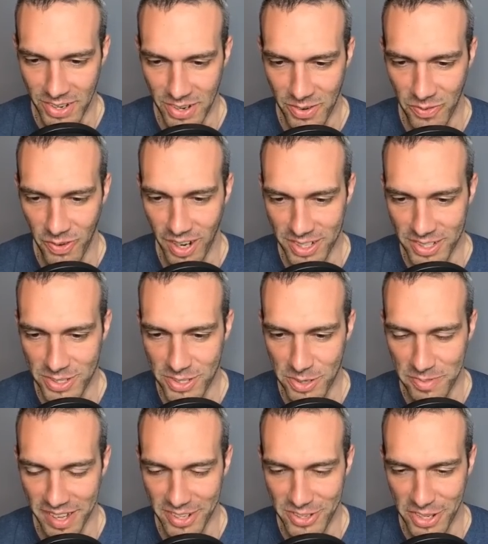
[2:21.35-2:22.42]
Rock Tomb
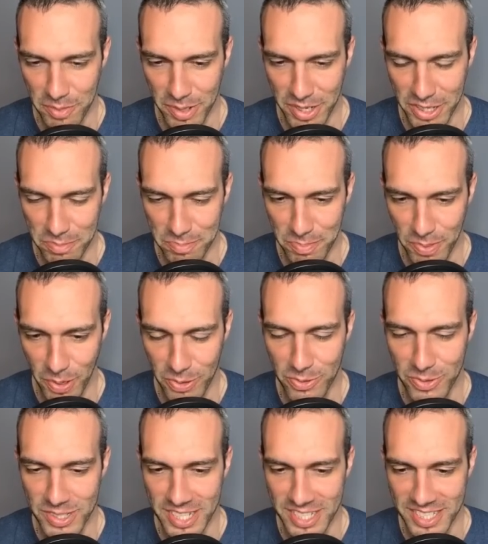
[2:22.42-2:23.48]
and Shadow Ball are both
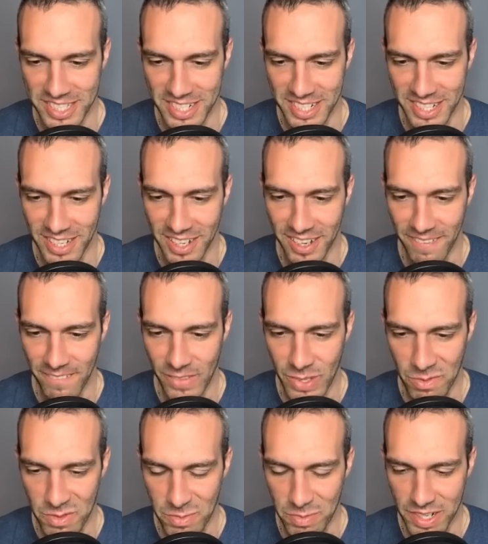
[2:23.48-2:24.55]
resisted, so I'm
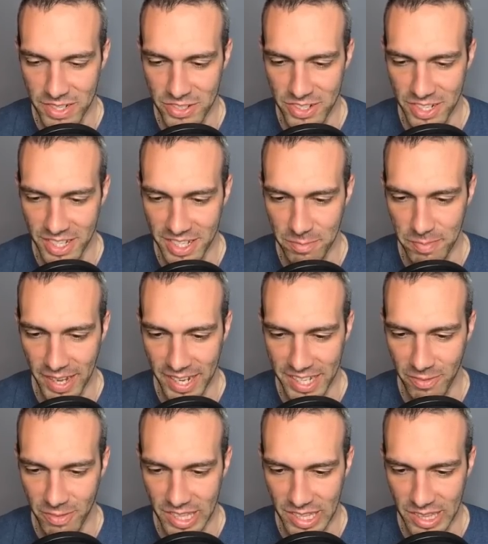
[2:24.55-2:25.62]
surprised you didn't come back in
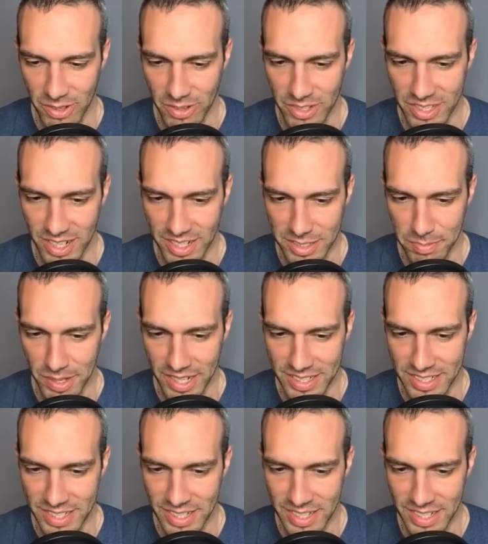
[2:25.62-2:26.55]
with the loaded Toxapex.